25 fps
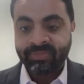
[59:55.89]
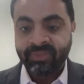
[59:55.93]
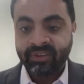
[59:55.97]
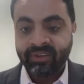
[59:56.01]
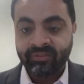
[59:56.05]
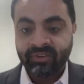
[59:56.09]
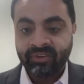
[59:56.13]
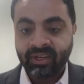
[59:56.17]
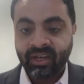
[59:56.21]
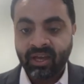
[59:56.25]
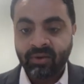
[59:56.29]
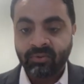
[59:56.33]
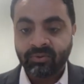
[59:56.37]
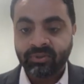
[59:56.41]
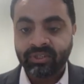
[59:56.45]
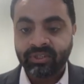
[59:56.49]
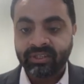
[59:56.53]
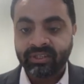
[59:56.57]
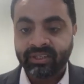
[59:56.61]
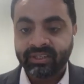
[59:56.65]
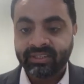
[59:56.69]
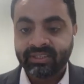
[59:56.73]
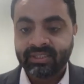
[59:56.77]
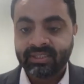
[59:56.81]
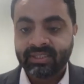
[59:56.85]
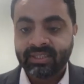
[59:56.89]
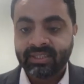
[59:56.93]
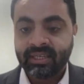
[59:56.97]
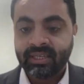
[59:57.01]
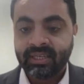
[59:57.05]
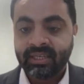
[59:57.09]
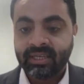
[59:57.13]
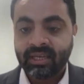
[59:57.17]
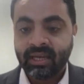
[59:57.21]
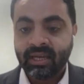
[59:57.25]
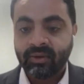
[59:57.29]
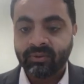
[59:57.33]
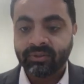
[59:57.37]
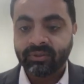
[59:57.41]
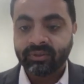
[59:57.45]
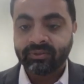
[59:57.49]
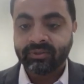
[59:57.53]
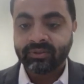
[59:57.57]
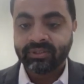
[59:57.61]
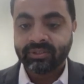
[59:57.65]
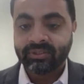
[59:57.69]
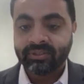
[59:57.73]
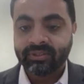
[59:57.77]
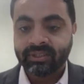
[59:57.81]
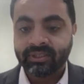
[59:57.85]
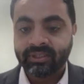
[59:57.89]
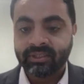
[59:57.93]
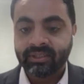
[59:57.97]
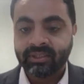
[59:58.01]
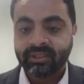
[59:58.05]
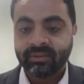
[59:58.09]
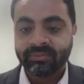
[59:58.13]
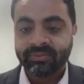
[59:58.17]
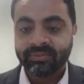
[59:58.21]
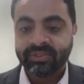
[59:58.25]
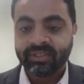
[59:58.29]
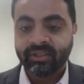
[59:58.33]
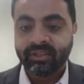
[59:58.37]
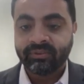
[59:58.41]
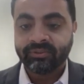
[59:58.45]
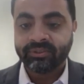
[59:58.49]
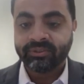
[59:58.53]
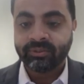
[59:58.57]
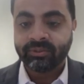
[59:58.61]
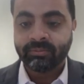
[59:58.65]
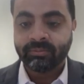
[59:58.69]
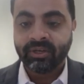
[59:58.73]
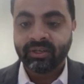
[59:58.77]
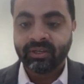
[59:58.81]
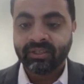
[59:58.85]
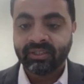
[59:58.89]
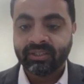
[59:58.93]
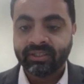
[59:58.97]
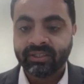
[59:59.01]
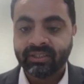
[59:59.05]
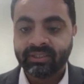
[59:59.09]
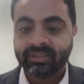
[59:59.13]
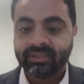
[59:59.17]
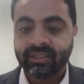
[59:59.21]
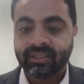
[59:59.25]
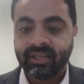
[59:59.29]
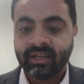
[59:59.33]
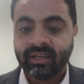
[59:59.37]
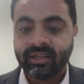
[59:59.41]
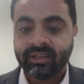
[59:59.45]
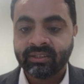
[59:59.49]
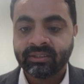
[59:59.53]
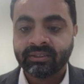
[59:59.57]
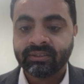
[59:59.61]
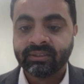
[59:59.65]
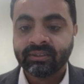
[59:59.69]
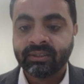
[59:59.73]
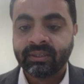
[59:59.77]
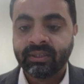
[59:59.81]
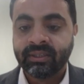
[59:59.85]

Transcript: have encountered at sea, how they restricted themselves to bodily desire.